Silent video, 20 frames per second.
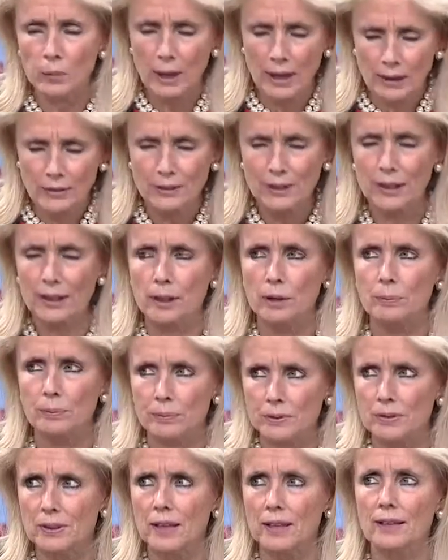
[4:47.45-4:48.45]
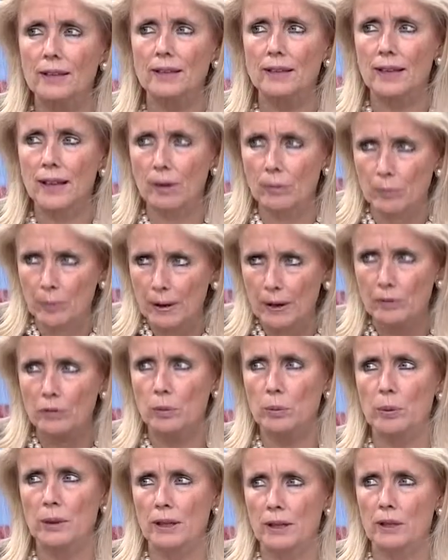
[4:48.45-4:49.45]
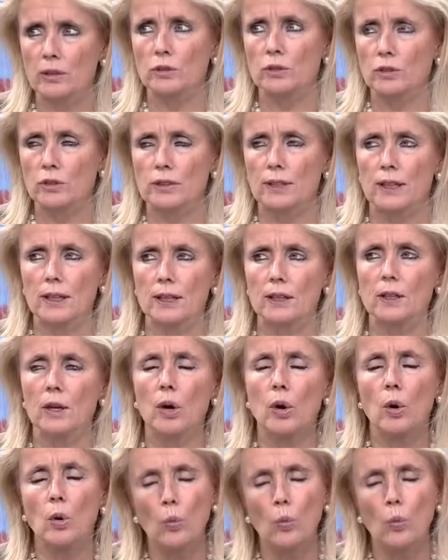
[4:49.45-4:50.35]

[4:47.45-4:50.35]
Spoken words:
we have to help sell and help everybody understand